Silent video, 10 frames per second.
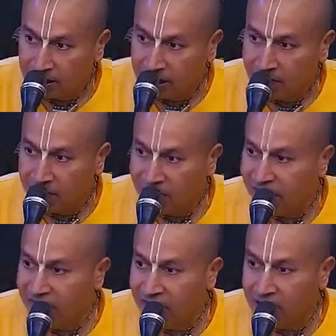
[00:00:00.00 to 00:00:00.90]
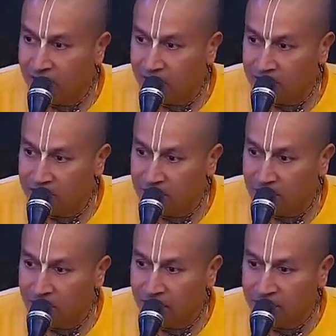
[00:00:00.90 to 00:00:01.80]
I will be filled with
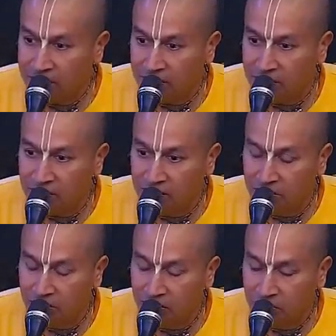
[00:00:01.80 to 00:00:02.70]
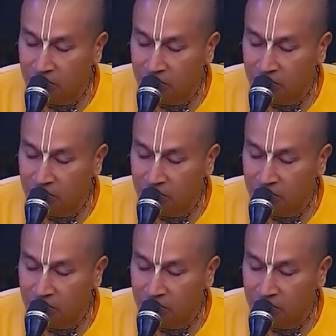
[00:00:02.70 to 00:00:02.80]
compassion